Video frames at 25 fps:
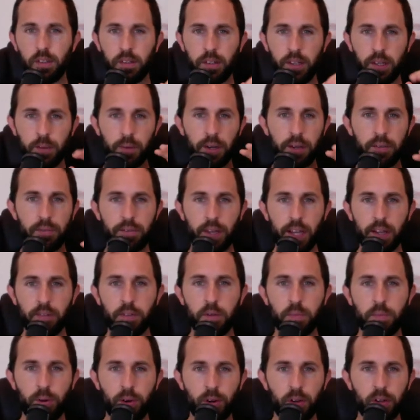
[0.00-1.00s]
And my
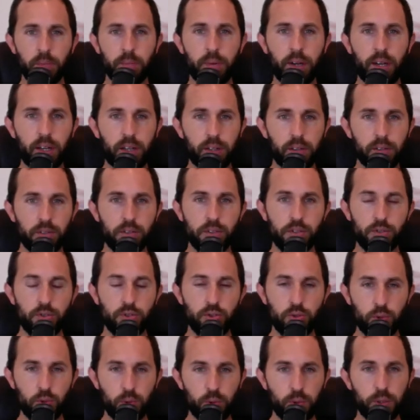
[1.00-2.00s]
favorite part about this
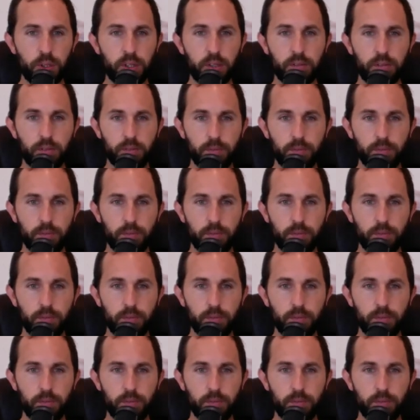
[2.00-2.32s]
story